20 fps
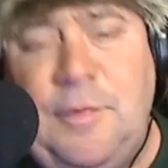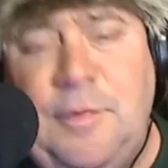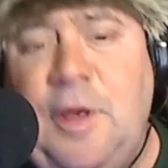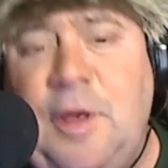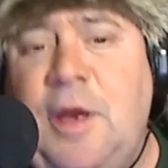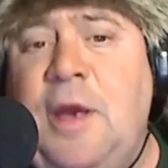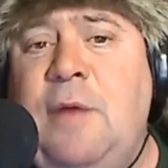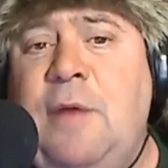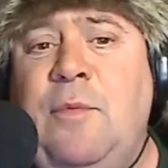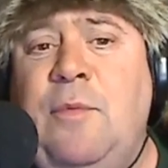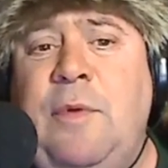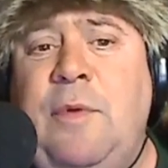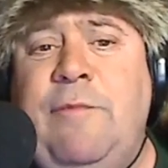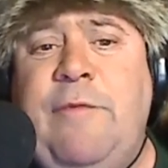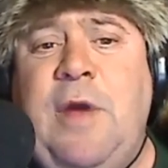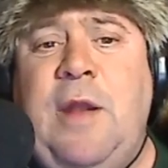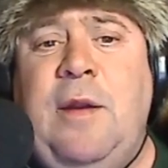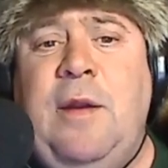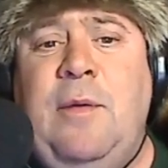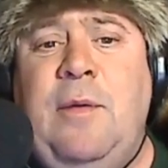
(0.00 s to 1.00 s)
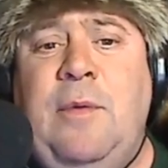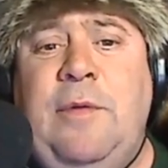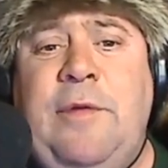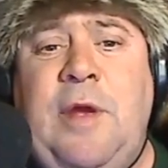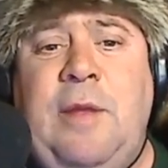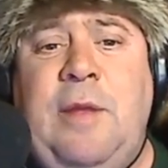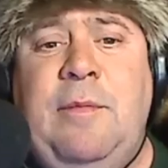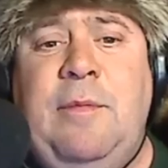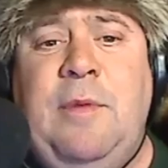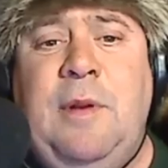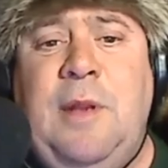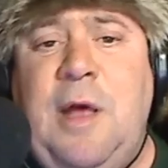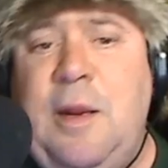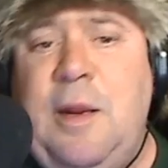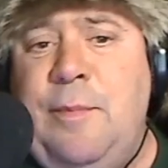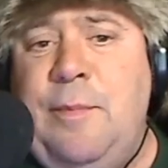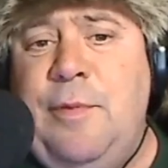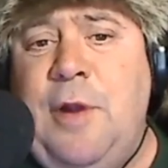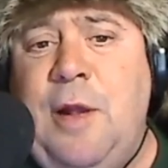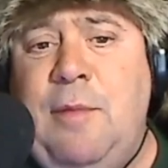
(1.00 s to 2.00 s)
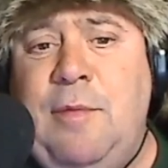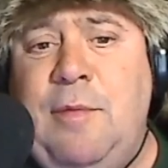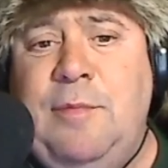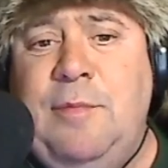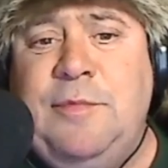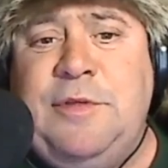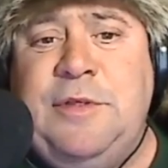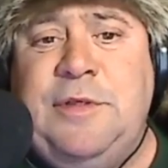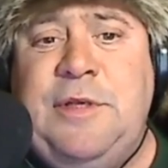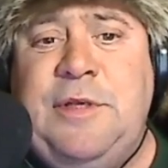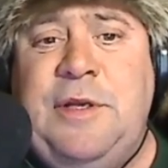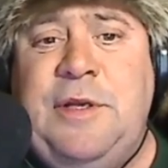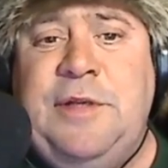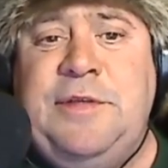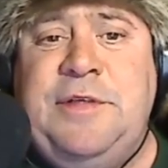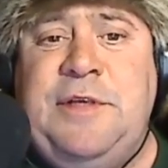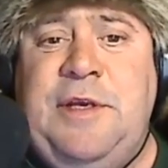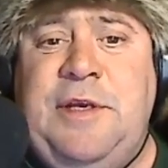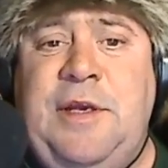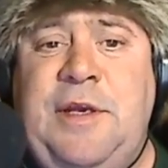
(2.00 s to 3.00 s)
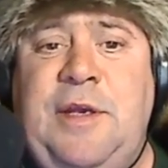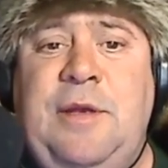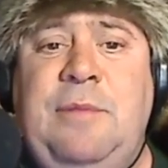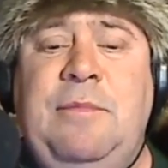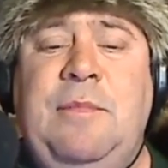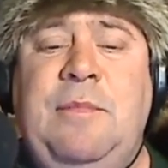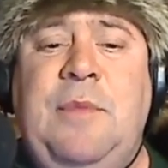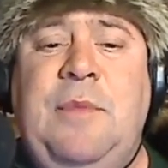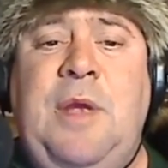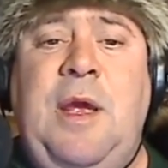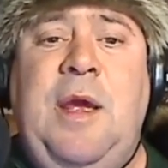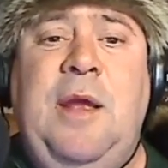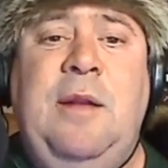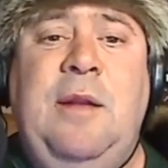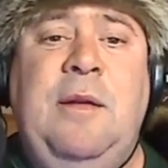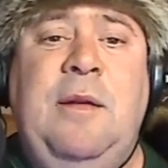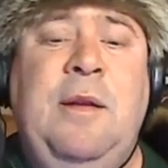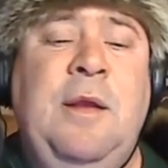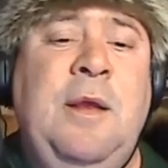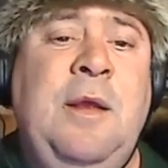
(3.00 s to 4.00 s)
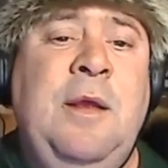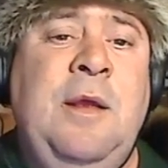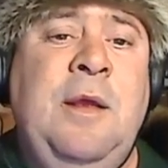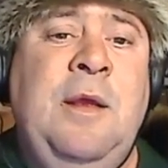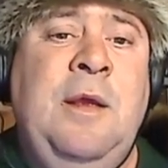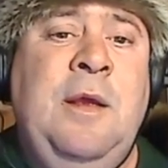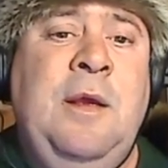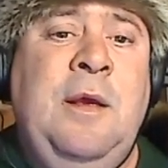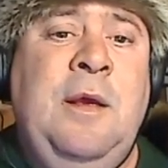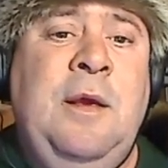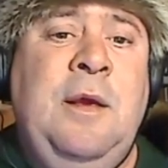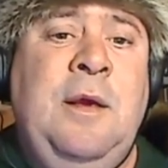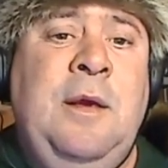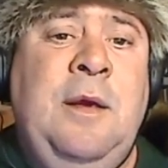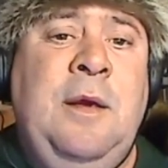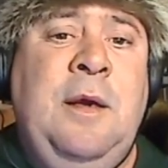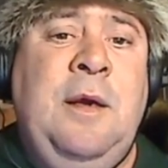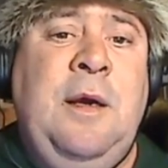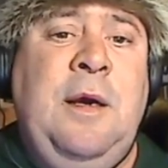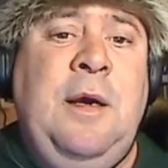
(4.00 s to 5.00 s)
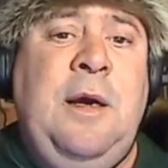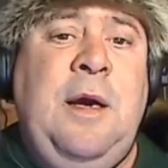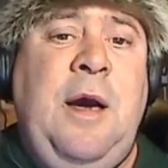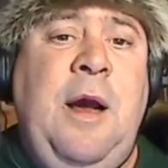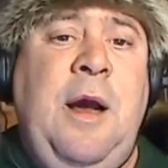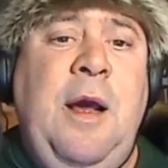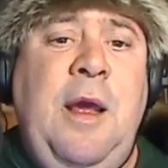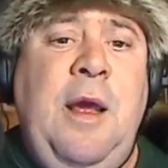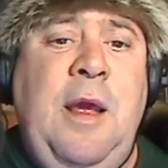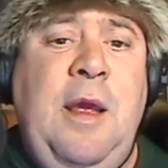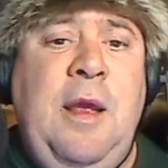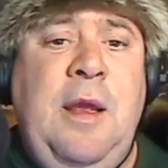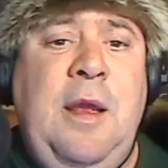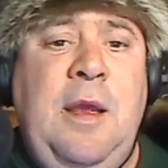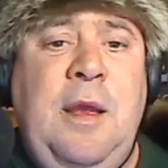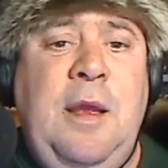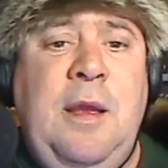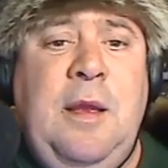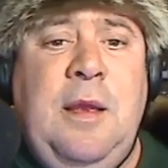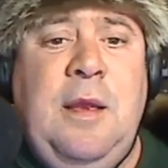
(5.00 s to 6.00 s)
All right, we've got a lot of problems in Tennessee, and I